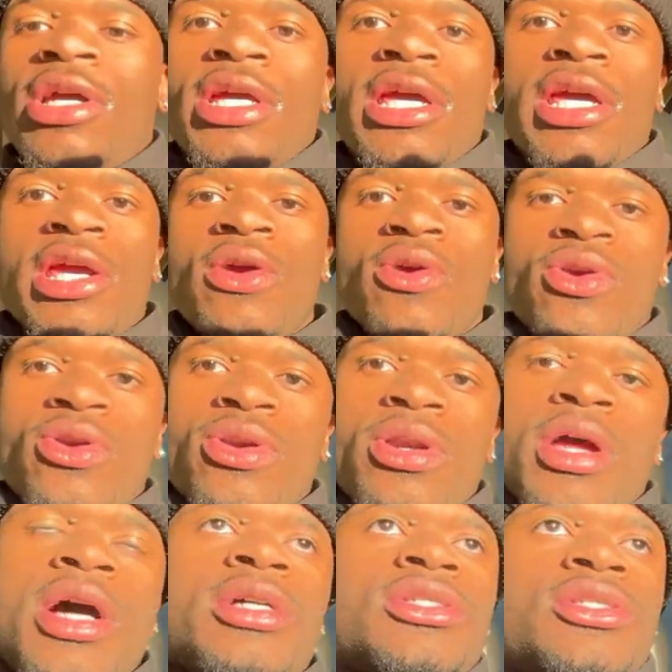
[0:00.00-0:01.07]
can hear it or
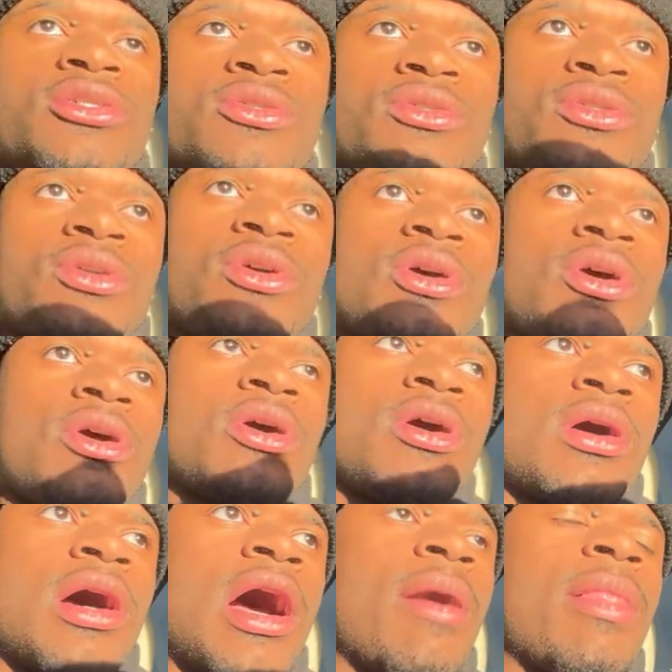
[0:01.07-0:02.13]
not, so
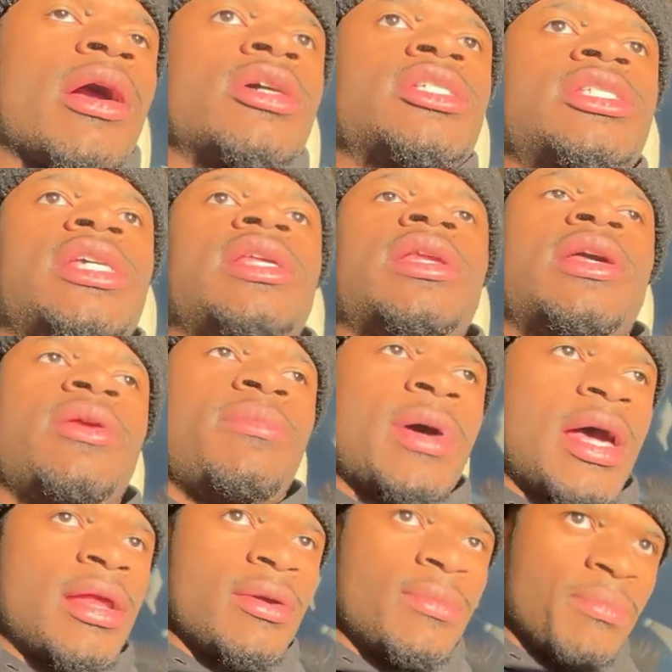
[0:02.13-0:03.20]
I'm not gonna say nothing
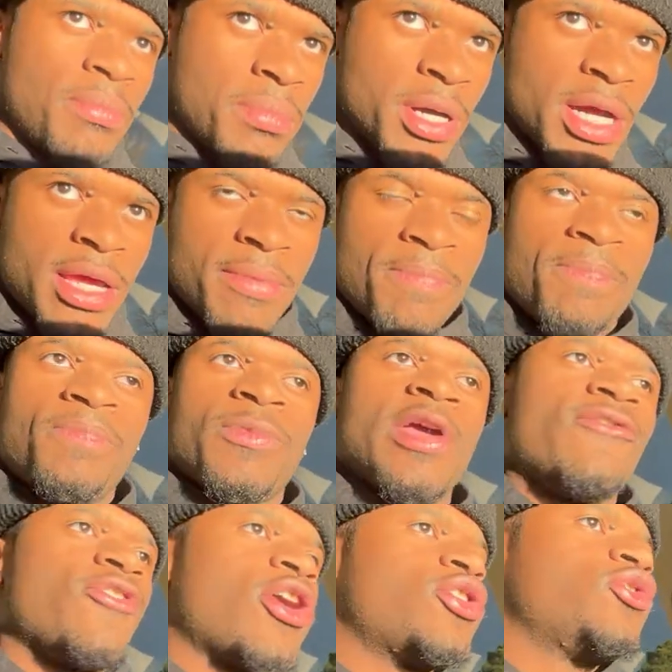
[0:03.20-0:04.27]
about it. But
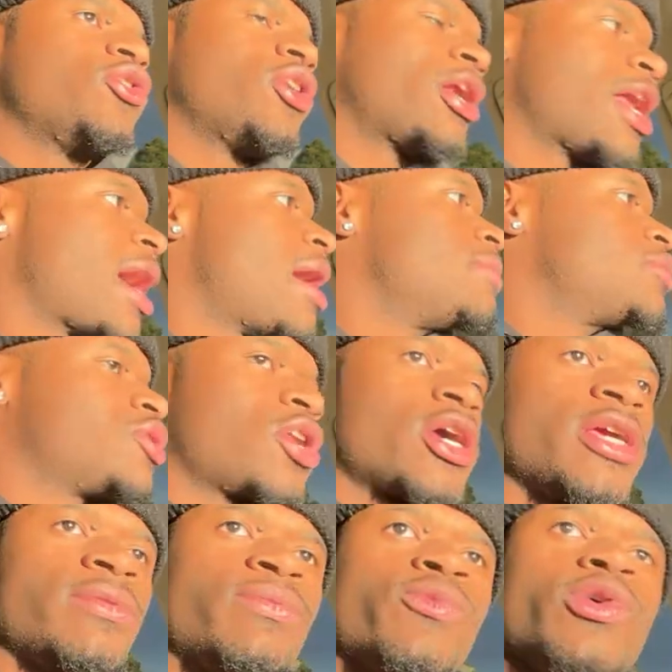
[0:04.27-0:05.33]
if y'all do hear that, I'm
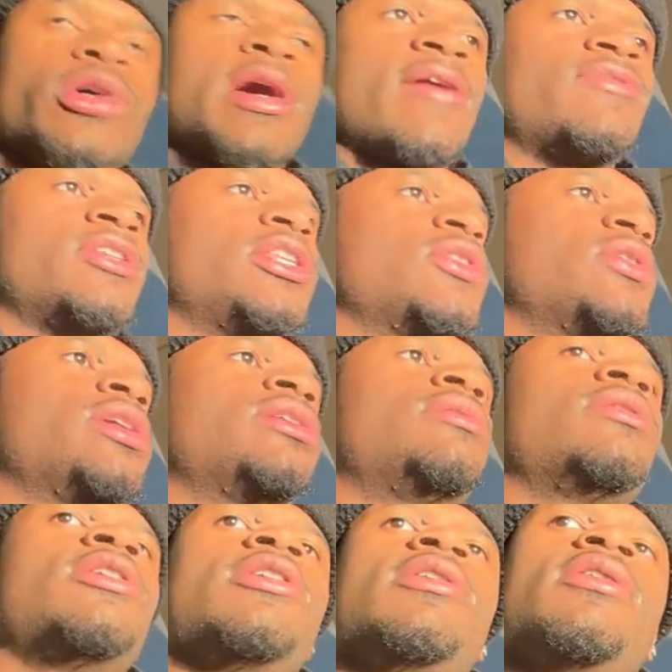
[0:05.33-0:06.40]
sorry. We're gonna have to deal with it.
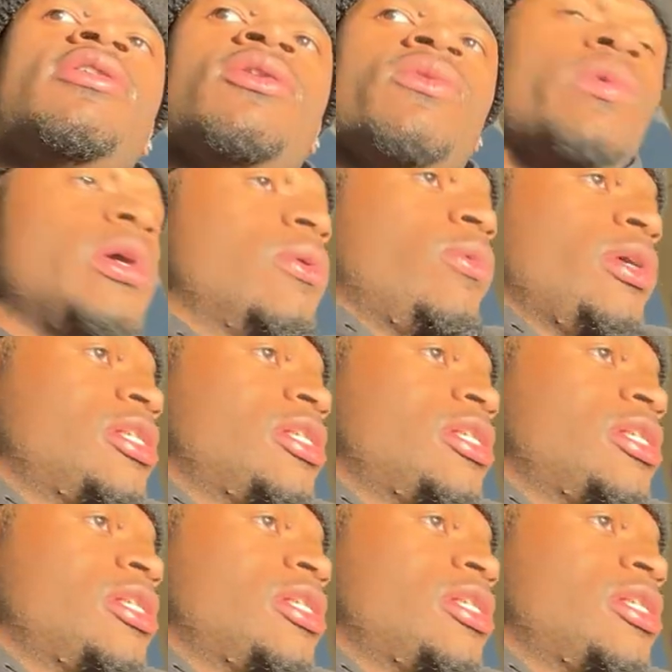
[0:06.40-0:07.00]
We we